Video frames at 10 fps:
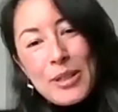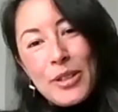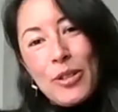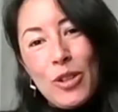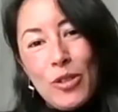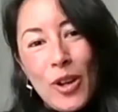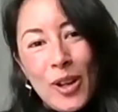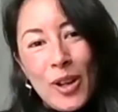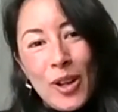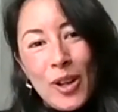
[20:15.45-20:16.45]
I don't know if you've
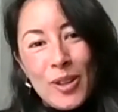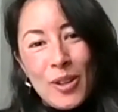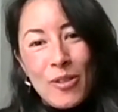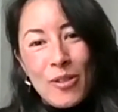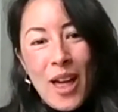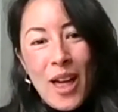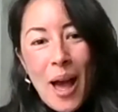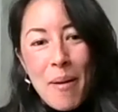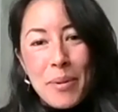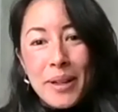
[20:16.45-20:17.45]
heard of
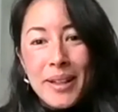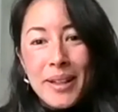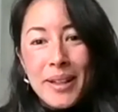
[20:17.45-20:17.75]
that, but